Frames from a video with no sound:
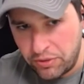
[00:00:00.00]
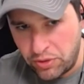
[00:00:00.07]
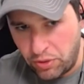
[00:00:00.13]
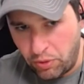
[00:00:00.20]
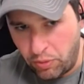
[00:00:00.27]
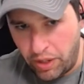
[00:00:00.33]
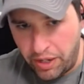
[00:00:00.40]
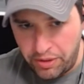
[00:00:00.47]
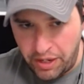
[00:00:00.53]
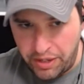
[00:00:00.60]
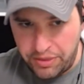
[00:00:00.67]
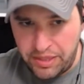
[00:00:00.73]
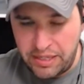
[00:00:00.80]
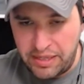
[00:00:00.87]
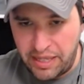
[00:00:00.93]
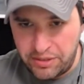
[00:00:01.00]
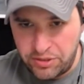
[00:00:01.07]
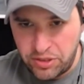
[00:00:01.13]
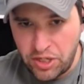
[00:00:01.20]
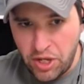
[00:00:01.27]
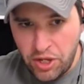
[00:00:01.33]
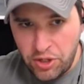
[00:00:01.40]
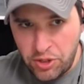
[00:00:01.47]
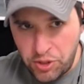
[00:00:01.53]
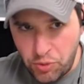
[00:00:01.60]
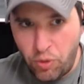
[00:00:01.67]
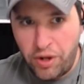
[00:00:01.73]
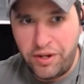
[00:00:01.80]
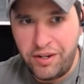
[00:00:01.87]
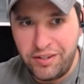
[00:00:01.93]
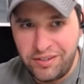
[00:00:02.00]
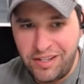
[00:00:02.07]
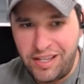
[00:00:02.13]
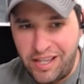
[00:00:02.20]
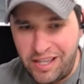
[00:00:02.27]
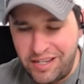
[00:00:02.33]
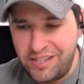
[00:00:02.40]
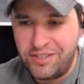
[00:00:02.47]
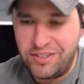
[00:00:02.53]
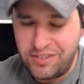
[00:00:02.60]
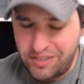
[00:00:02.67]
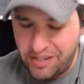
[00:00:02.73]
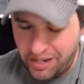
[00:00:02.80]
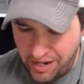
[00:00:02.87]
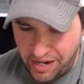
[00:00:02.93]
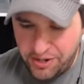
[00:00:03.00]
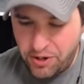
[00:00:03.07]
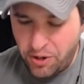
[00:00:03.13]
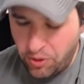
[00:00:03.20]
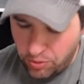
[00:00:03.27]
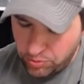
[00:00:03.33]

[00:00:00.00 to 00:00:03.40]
So I, I think that's you want to, and this is, I, I know